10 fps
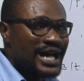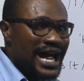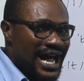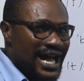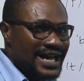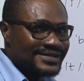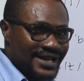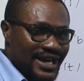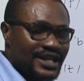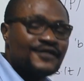as
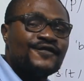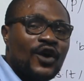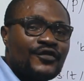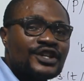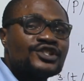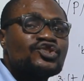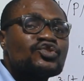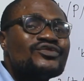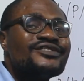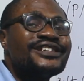in involving
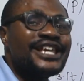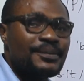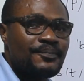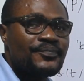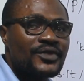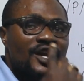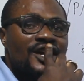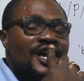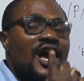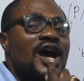two lips
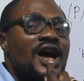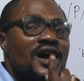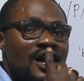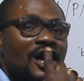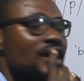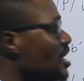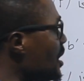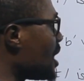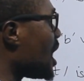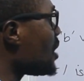here.
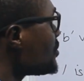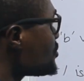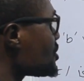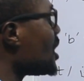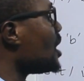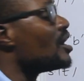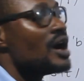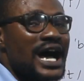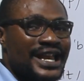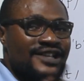Now,
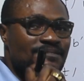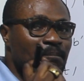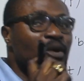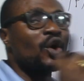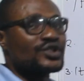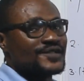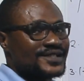so an explosive